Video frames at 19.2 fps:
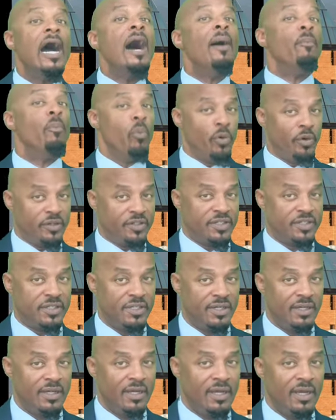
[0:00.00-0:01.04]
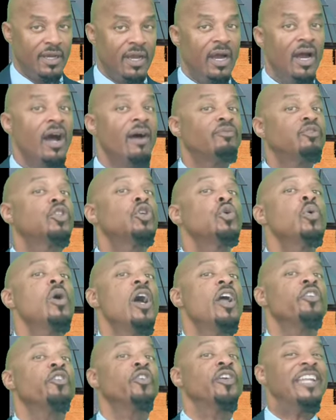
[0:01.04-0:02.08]
upwards of
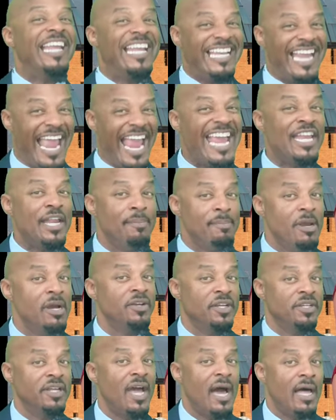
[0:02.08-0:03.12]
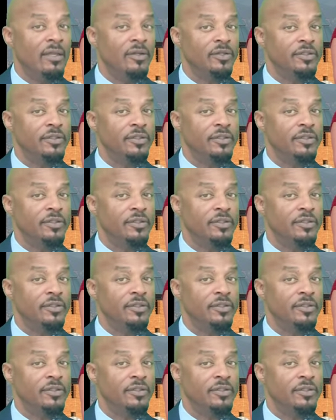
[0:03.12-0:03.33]
$280 million.